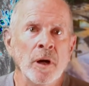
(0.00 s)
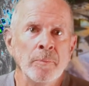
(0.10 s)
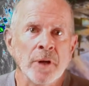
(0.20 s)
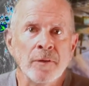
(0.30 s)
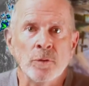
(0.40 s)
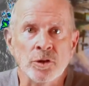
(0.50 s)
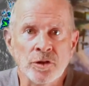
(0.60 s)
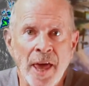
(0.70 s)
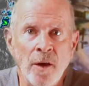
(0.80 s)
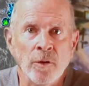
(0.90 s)
update for
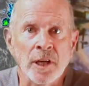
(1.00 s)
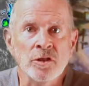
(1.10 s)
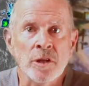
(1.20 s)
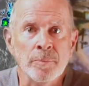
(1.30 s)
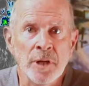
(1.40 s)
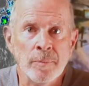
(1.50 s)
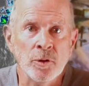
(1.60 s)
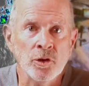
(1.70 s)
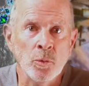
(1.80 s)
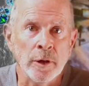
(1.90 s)
Saturday,
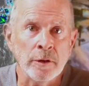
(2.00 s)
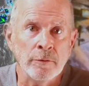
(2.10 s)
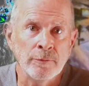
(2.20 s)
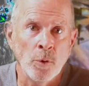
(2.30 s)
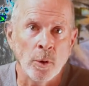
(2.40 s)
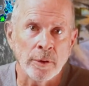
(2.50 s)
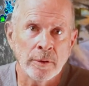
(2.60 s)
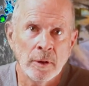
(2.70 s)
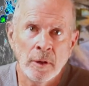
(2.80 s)
September 24th.